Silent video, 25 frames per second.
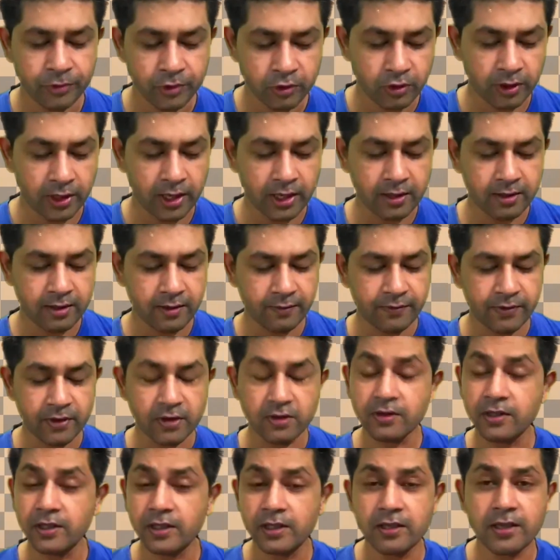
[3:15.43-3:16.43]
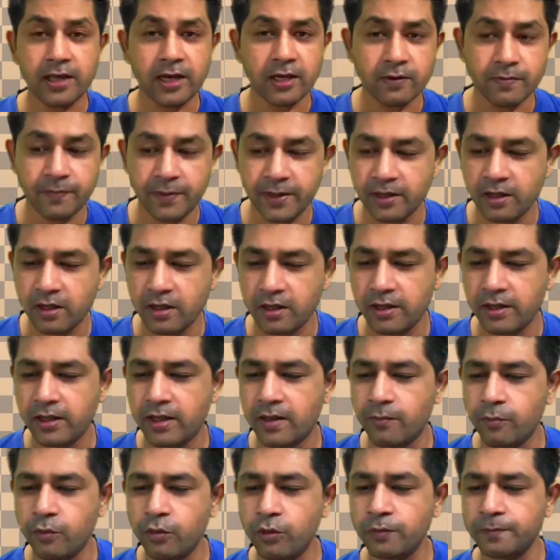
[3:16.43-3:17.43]
So that is the first, it is explained here in the
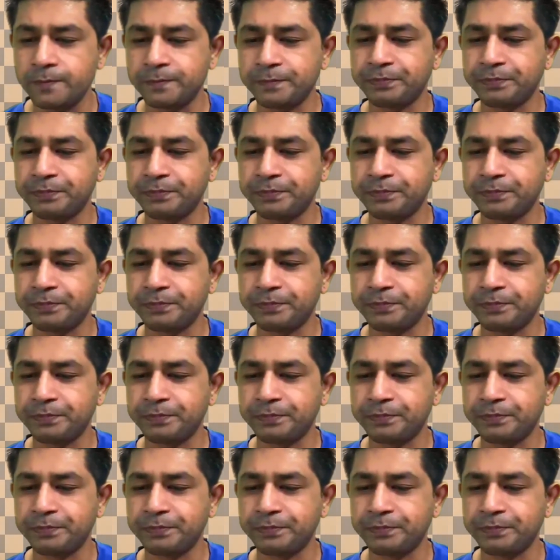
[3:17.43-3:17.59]
book.